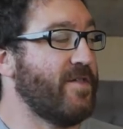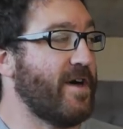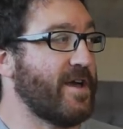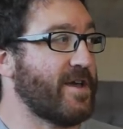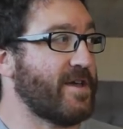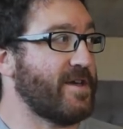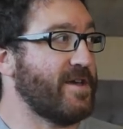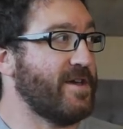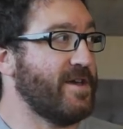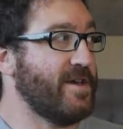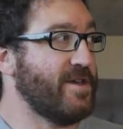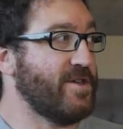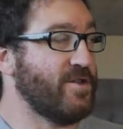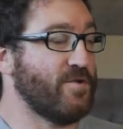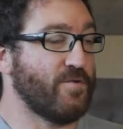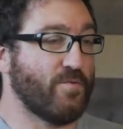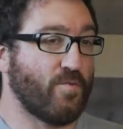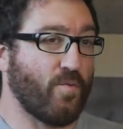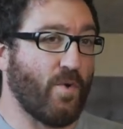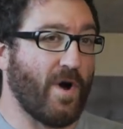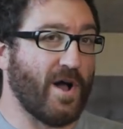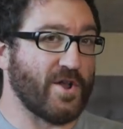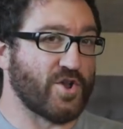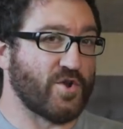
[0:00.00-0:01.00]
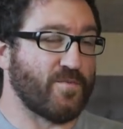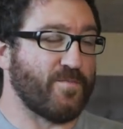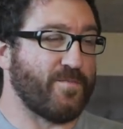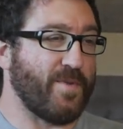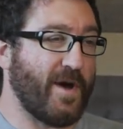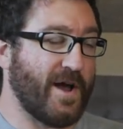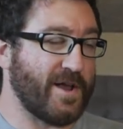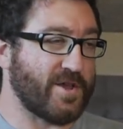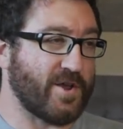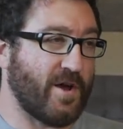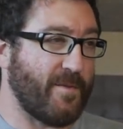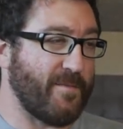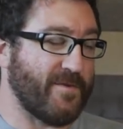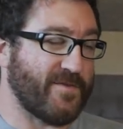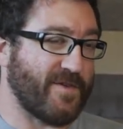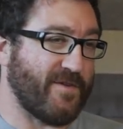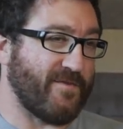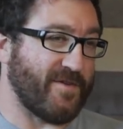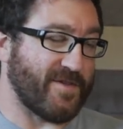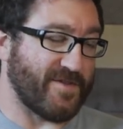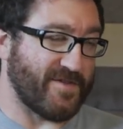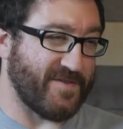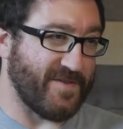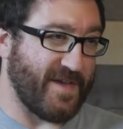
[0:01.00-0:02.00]
Like, you watch, I taught myself
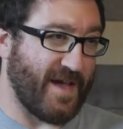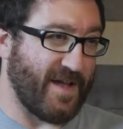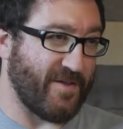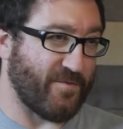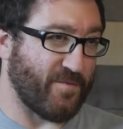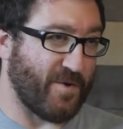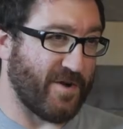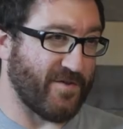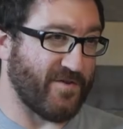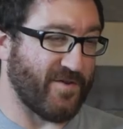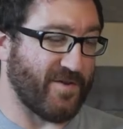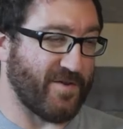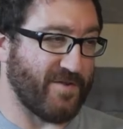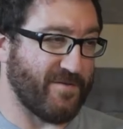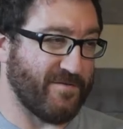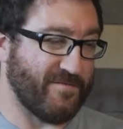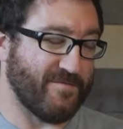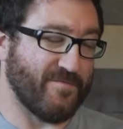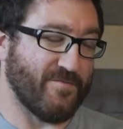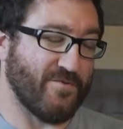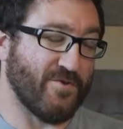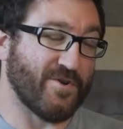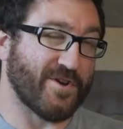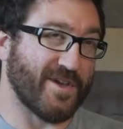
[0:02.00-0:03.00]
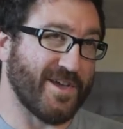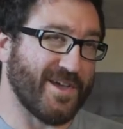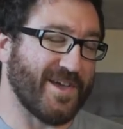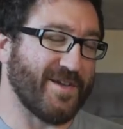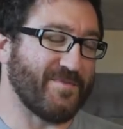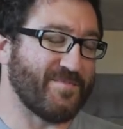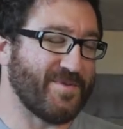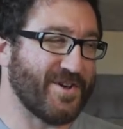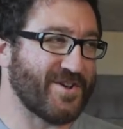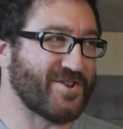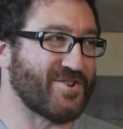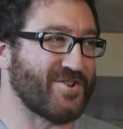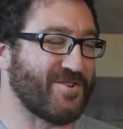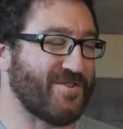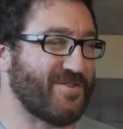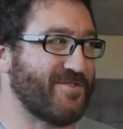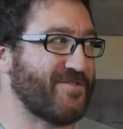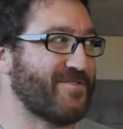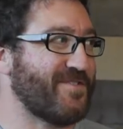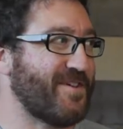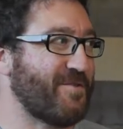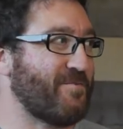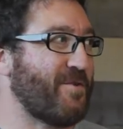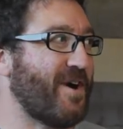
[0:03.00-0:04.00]
at a snatch watching, looking at
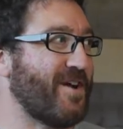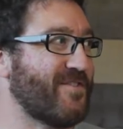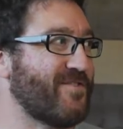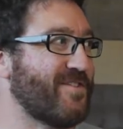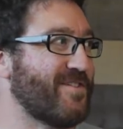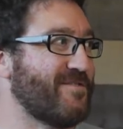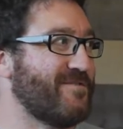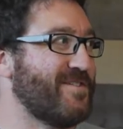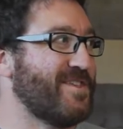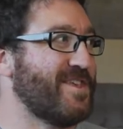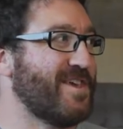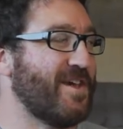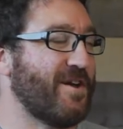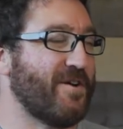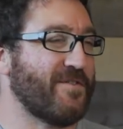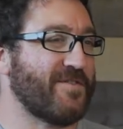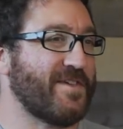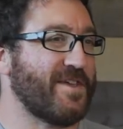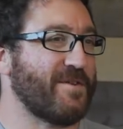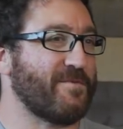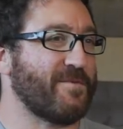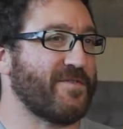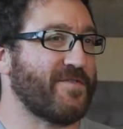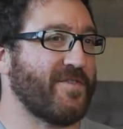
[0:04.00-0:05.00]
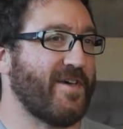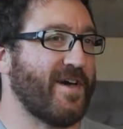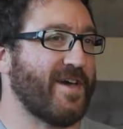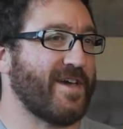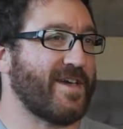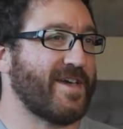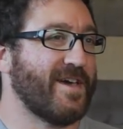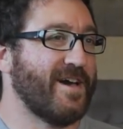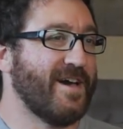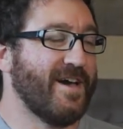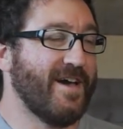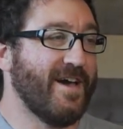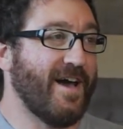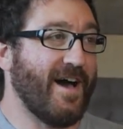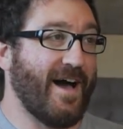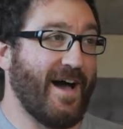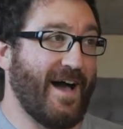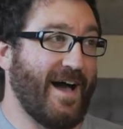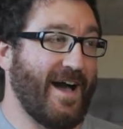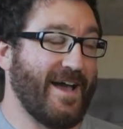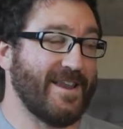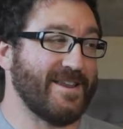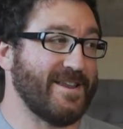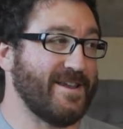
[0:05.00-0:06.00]
pictures and watching videos, and it was like,
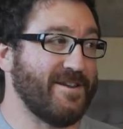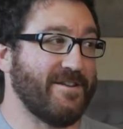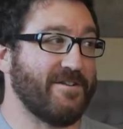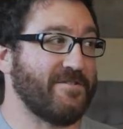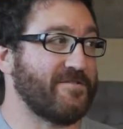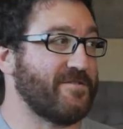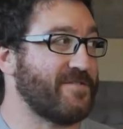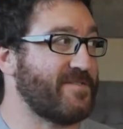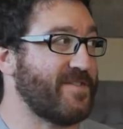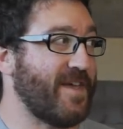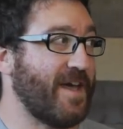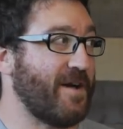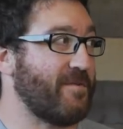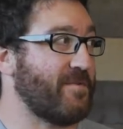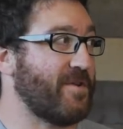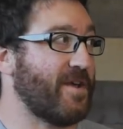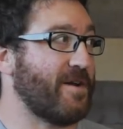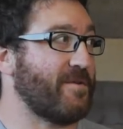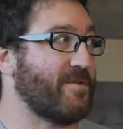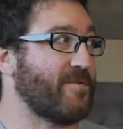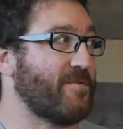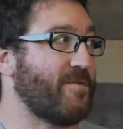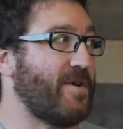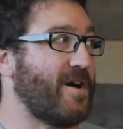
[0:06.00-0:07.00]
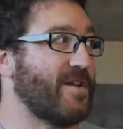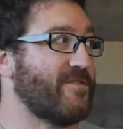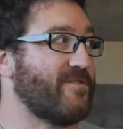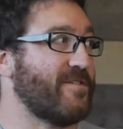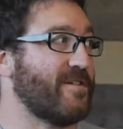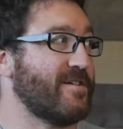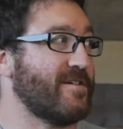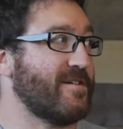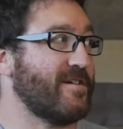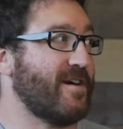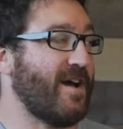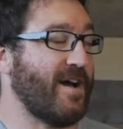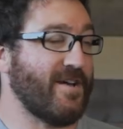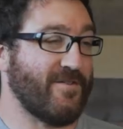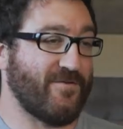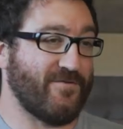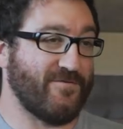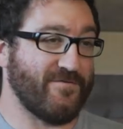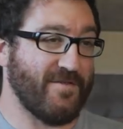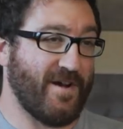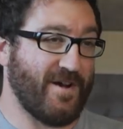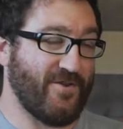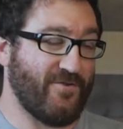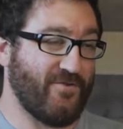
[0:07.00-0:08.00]
I didn't understand what I was watching. I
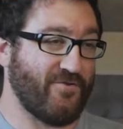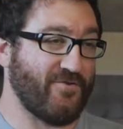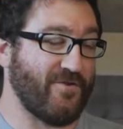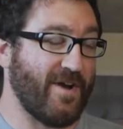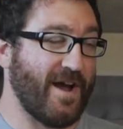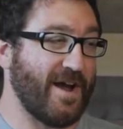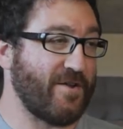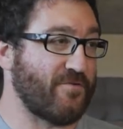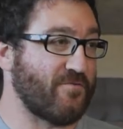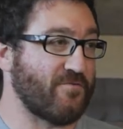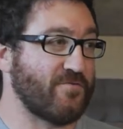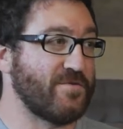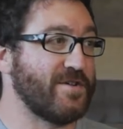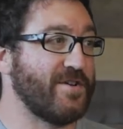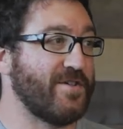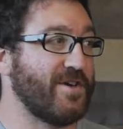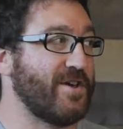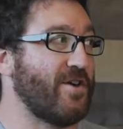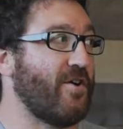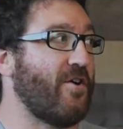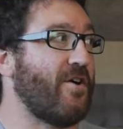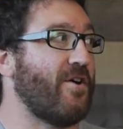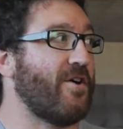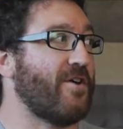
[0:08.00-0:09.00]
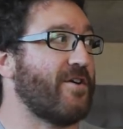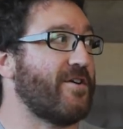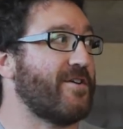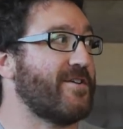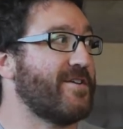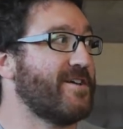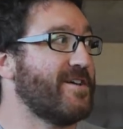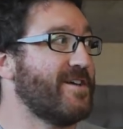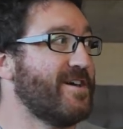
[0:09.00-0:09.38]
tried really hard.